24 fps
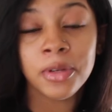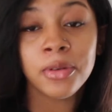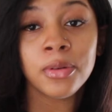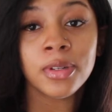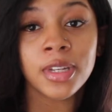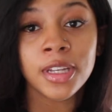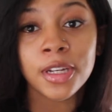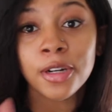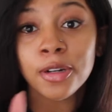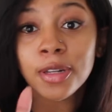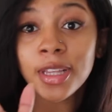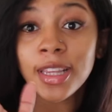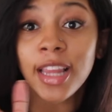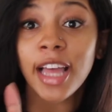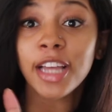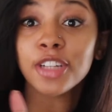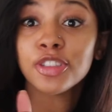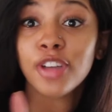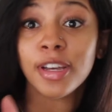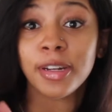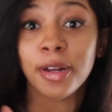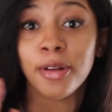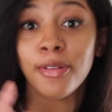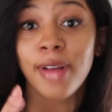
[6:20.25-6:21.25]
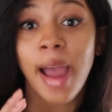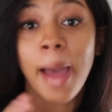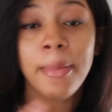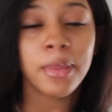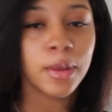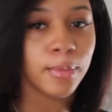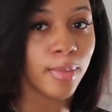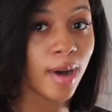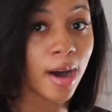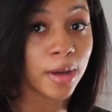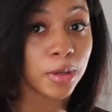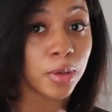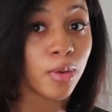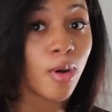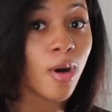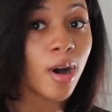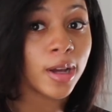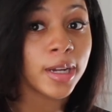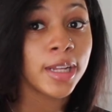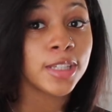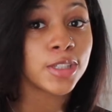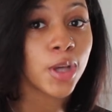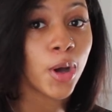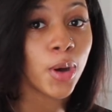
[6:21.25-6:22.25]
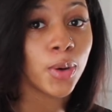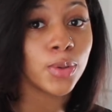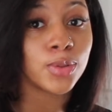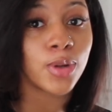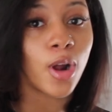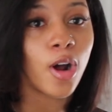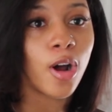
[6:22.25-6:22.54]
he'll literally, like, try to grab the bottle on his own